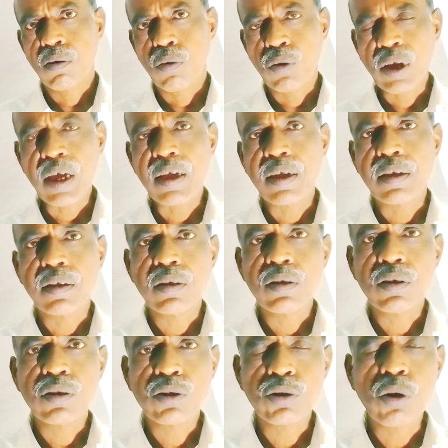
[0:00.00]
Okay,
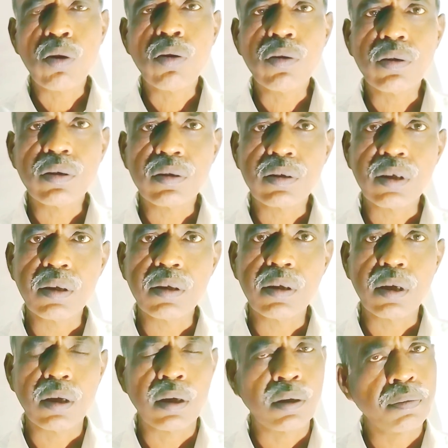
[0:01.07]
so
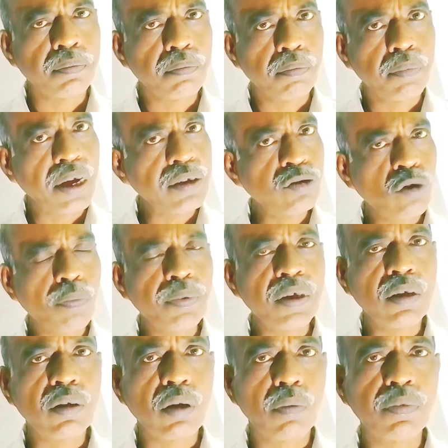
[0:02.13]
the main
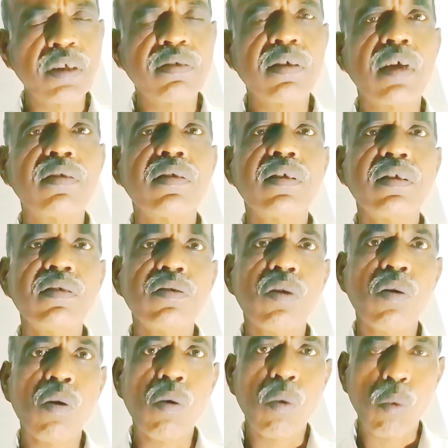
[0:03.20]
topic of discussion is
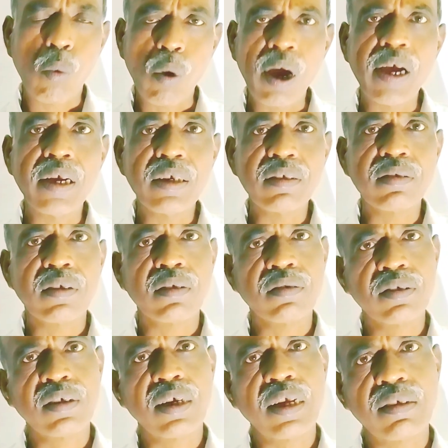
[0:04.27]
why it is
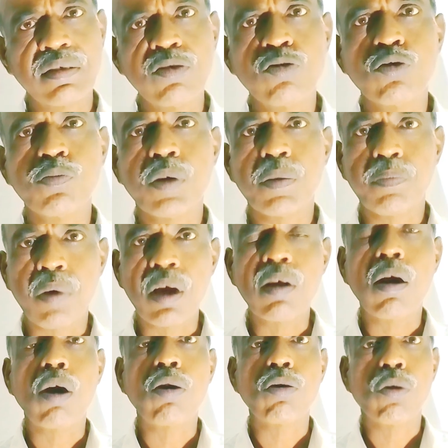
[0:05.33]
considered as a
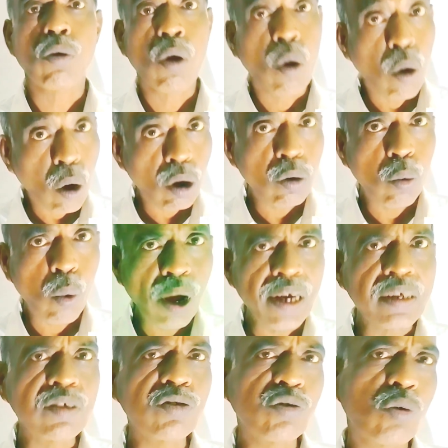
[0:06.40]
superbug, or why
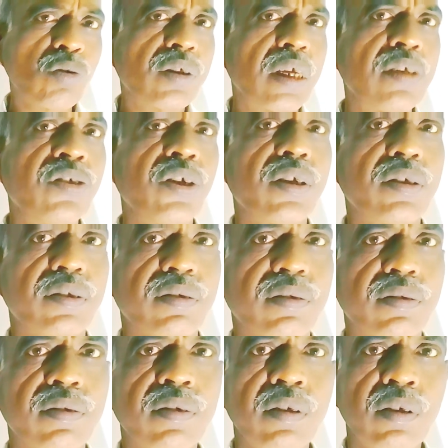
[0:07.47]
it is so
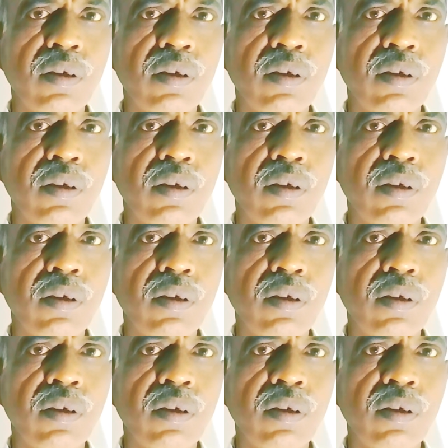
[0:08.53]
dangerous.